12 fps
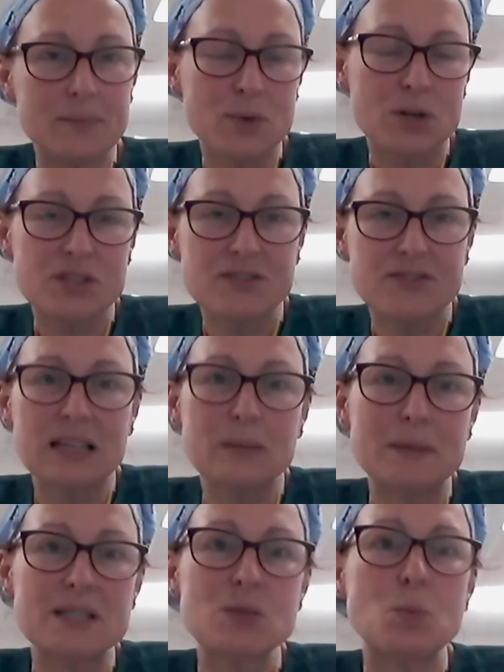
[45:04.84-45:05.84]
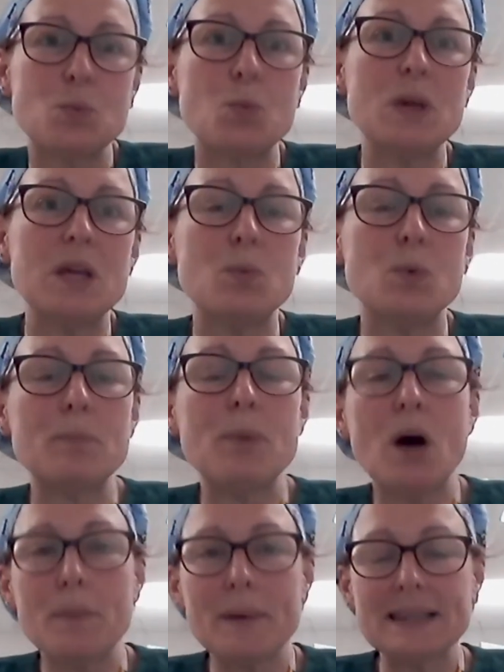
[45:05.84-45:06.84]
embryo development, we would
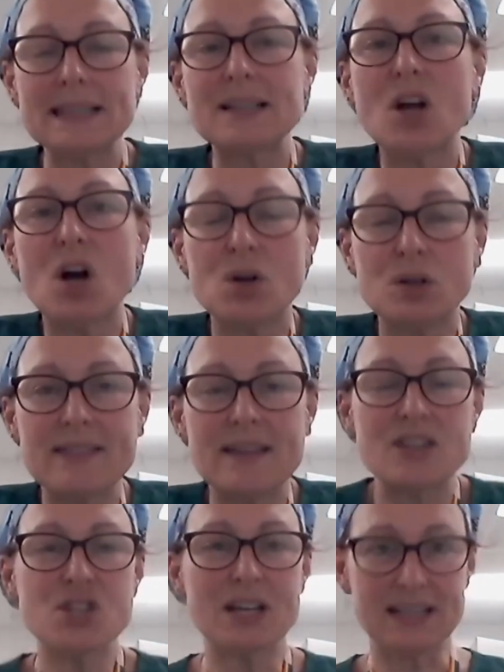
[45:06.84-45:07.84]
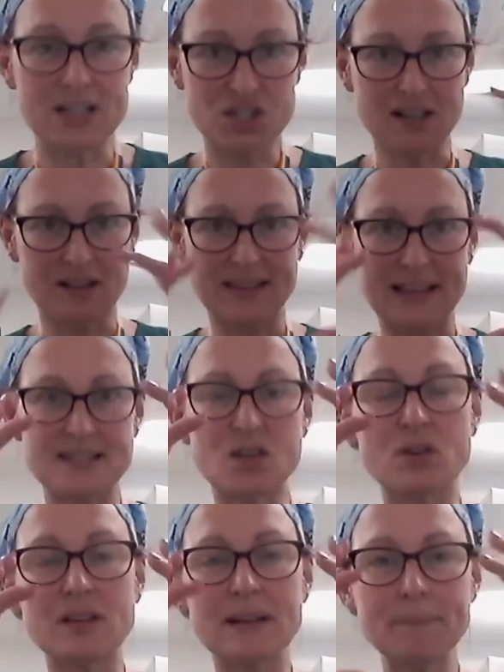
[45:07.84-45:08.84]
pop a little hole in that jelly shell, that
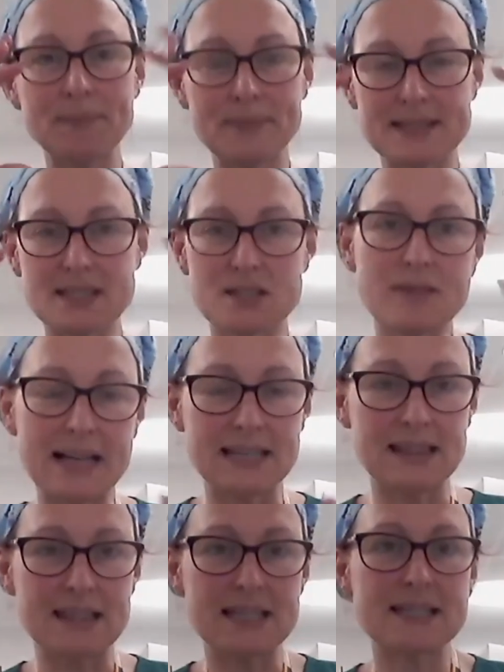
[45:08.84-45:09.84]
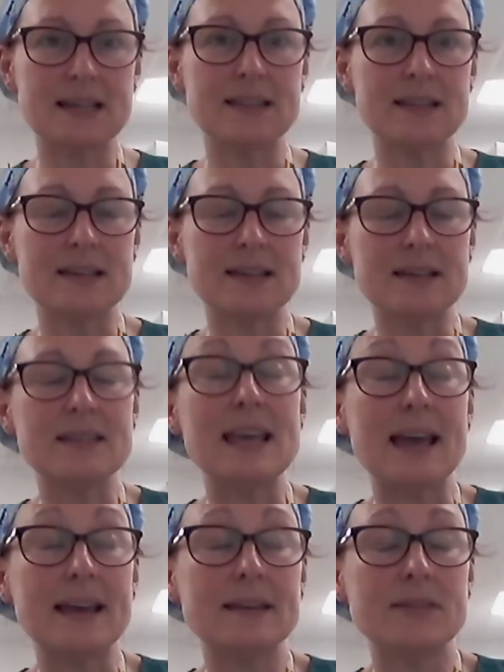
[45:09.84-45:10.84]
zona that's surrounding this, uh, the, the
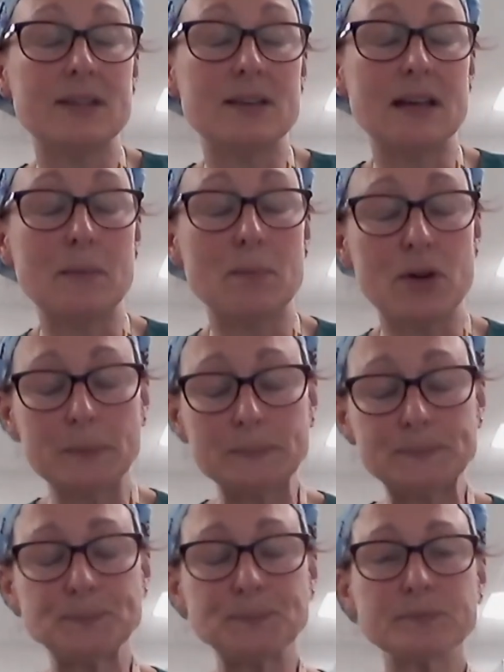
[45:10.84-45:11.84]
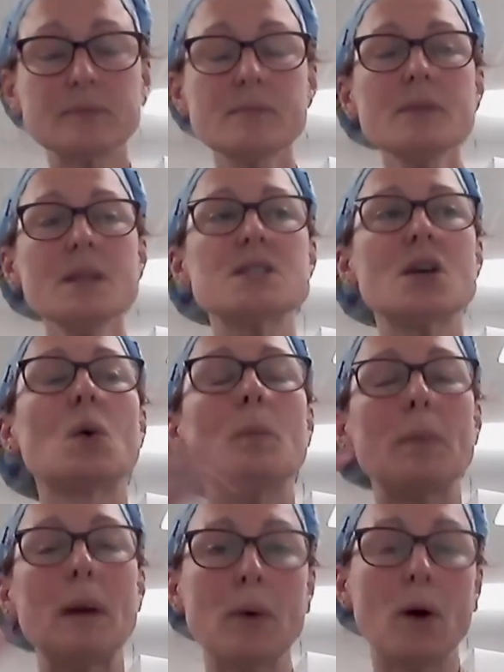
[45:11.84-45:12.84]
egg, the embryo. So
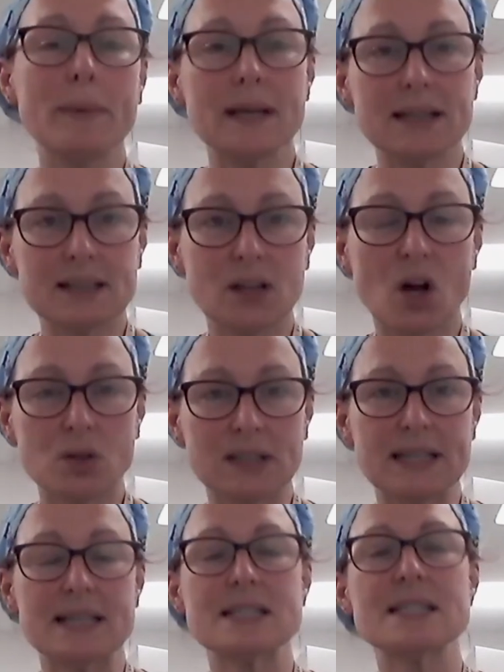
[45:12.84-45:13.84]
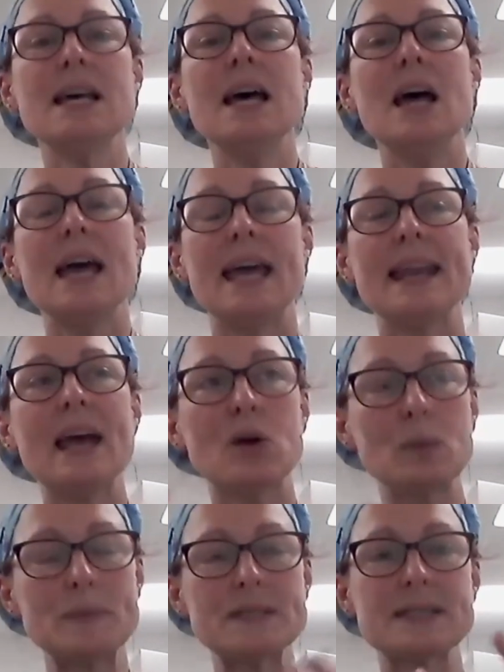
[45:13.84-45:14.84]
by popping a little hole in it, it
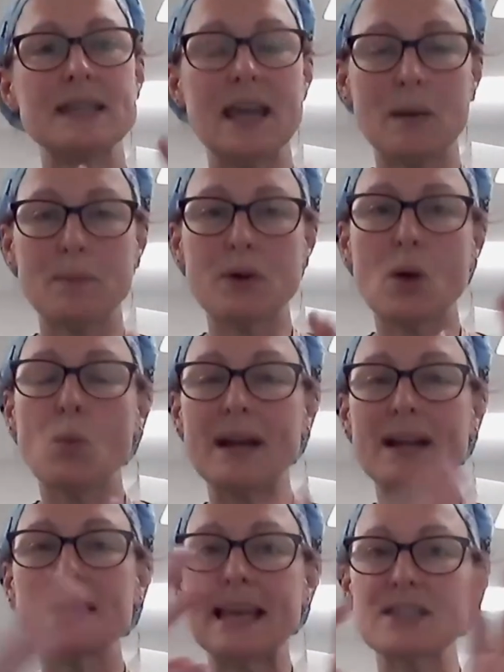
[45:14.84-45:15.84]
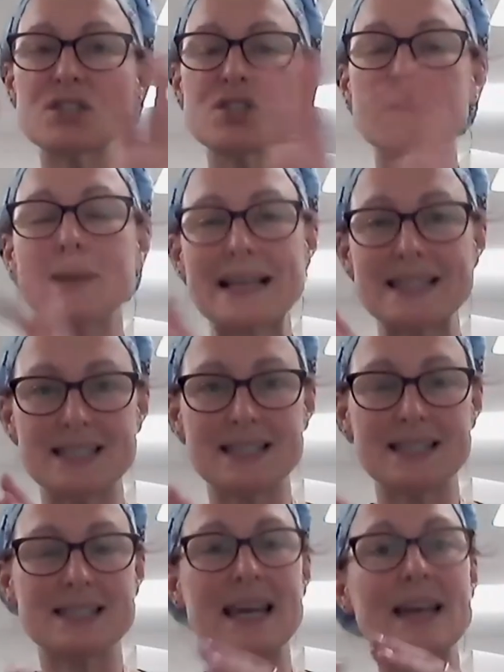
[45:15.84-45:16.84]
helps the embryo when it gets to the blastocyst
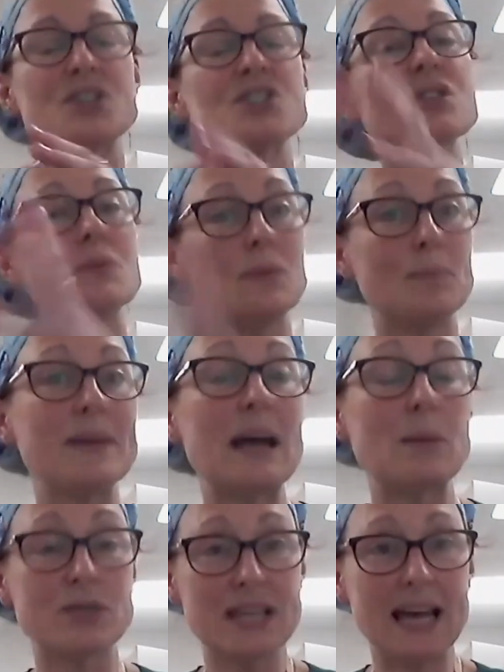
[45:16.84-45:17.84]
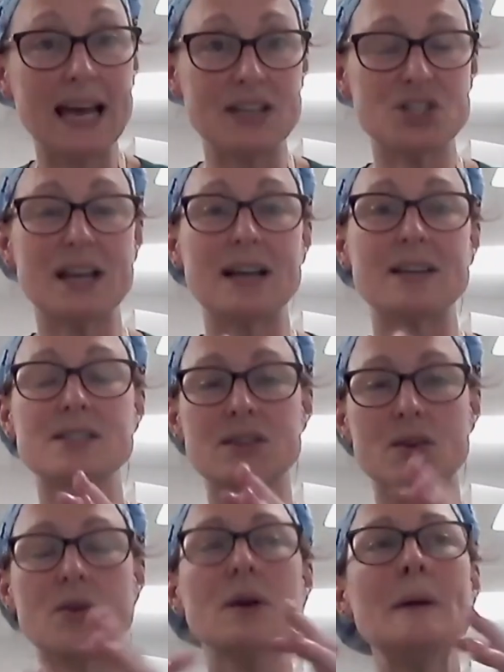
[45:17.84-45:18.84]
stage to be able to hatch out.
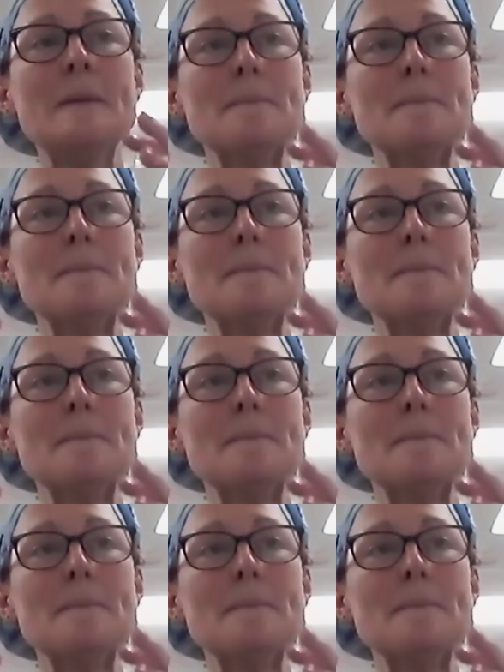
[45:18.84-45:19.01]
So